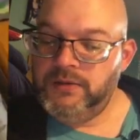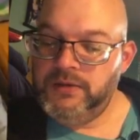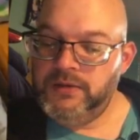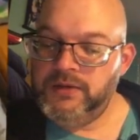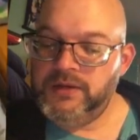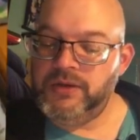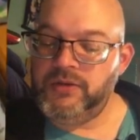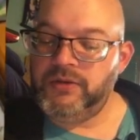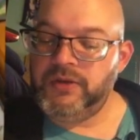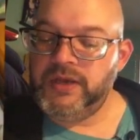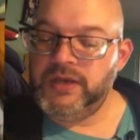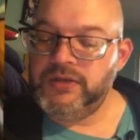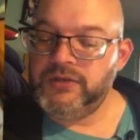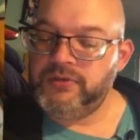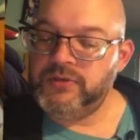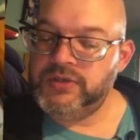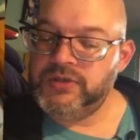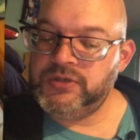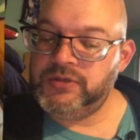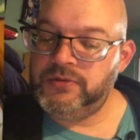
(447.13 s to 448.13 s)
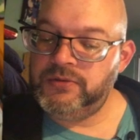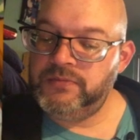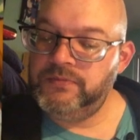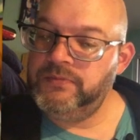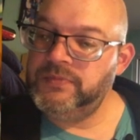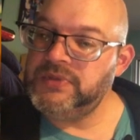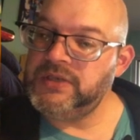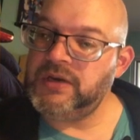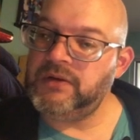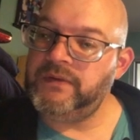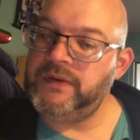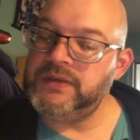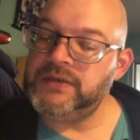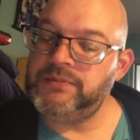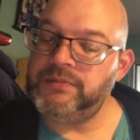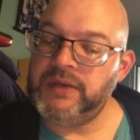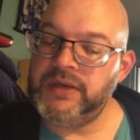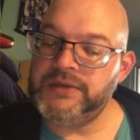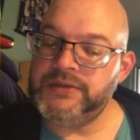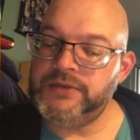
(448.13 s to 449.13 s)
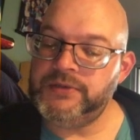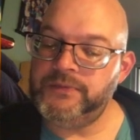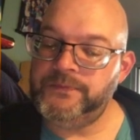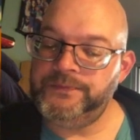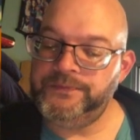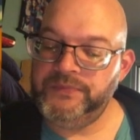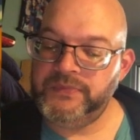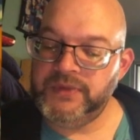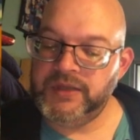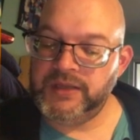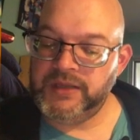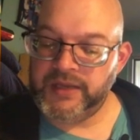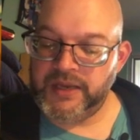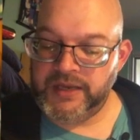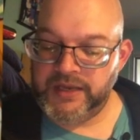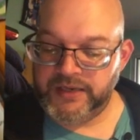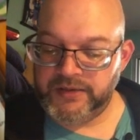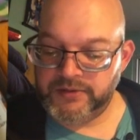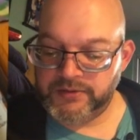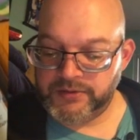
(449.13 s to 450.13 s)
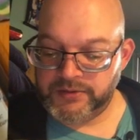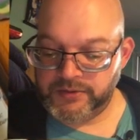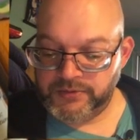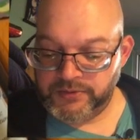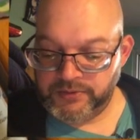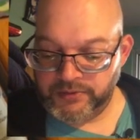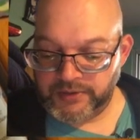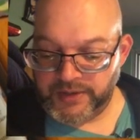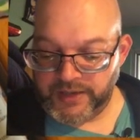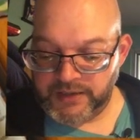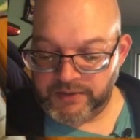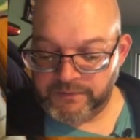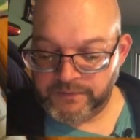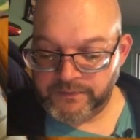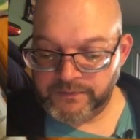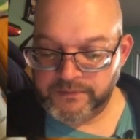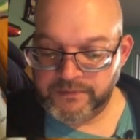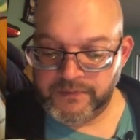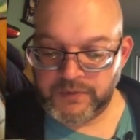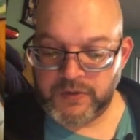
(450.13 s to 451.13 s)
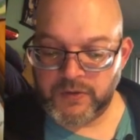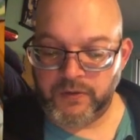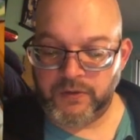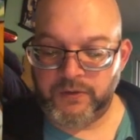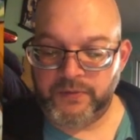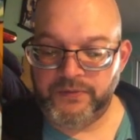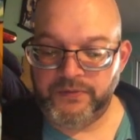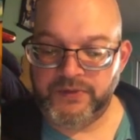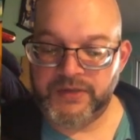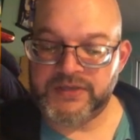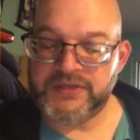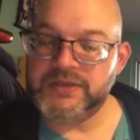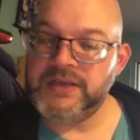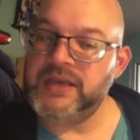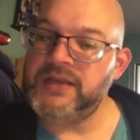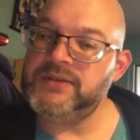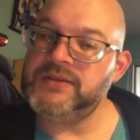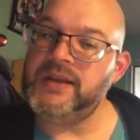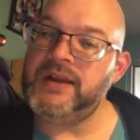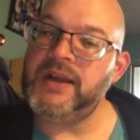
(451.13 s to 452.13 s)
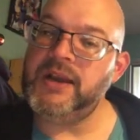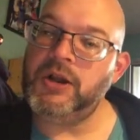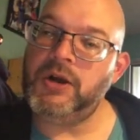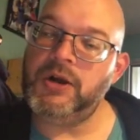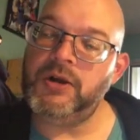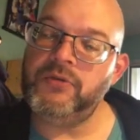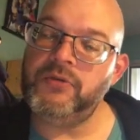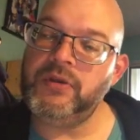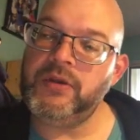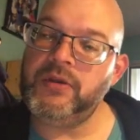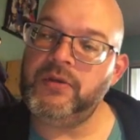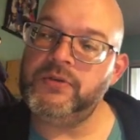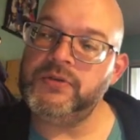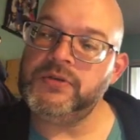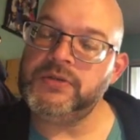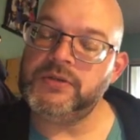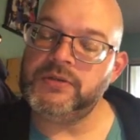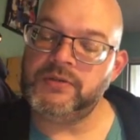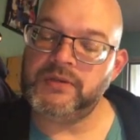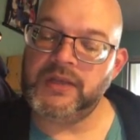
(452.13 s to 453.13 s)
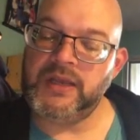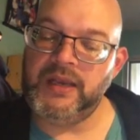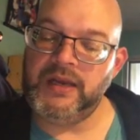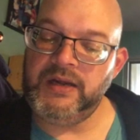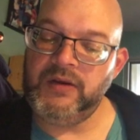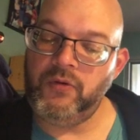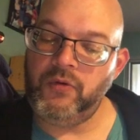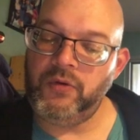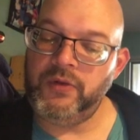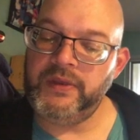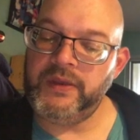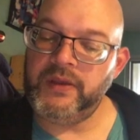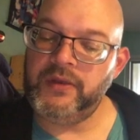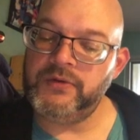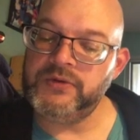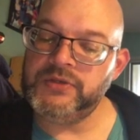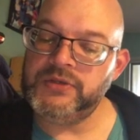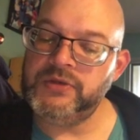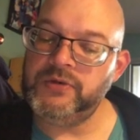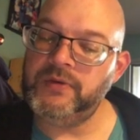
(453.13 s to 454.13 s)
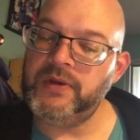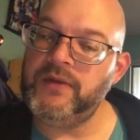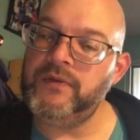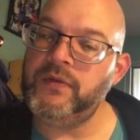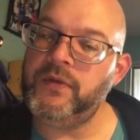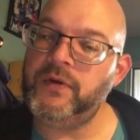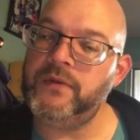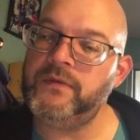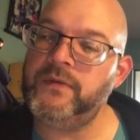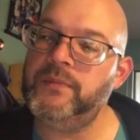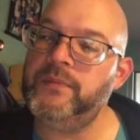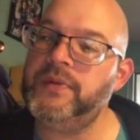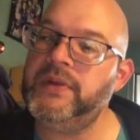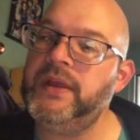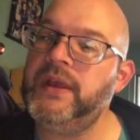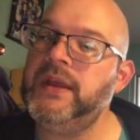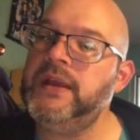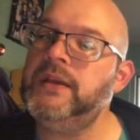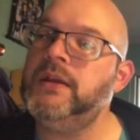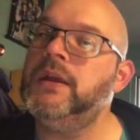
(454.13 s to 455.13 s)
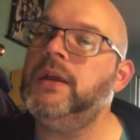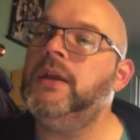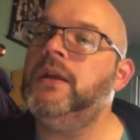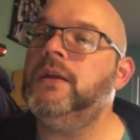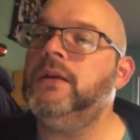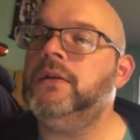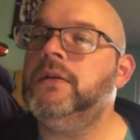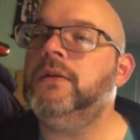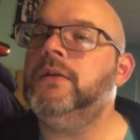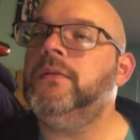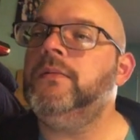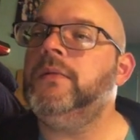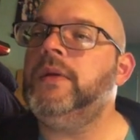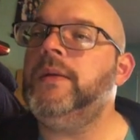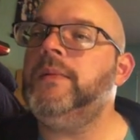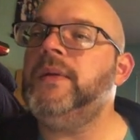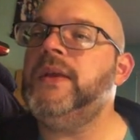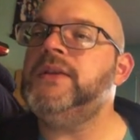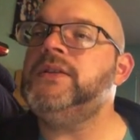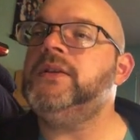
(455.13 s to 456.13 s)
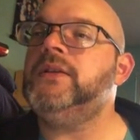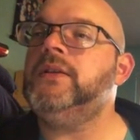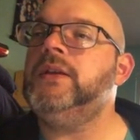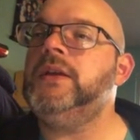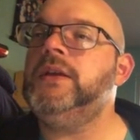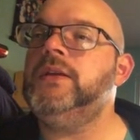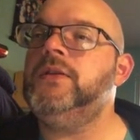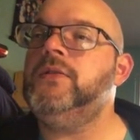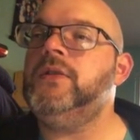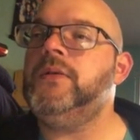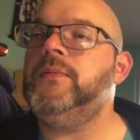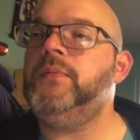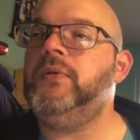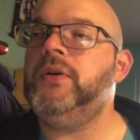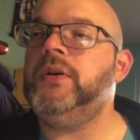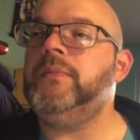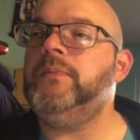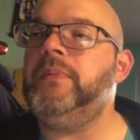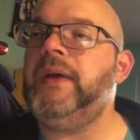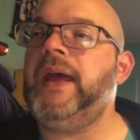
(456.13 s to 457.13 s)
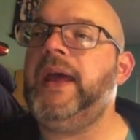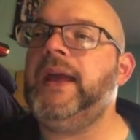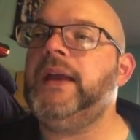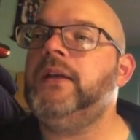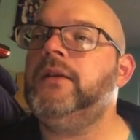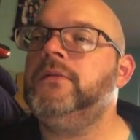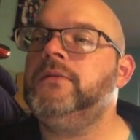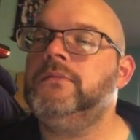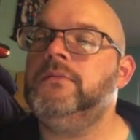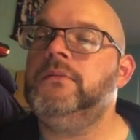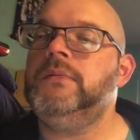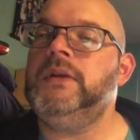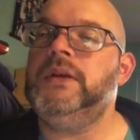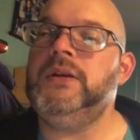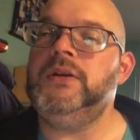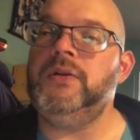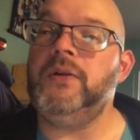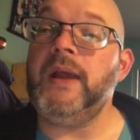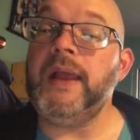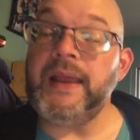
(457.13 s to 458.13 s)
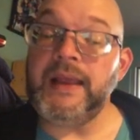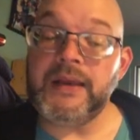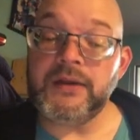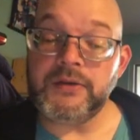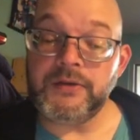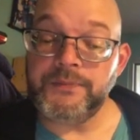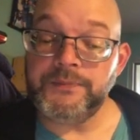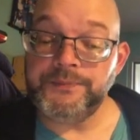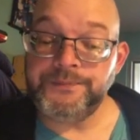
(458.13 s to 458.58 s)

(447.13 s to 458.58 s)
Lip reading: you kill the creature, sacrifice it, pay 2, gain 2 life. Cool. This takes any card that any aura that goes to your graveyard from play, and basically you can put it back in your hand.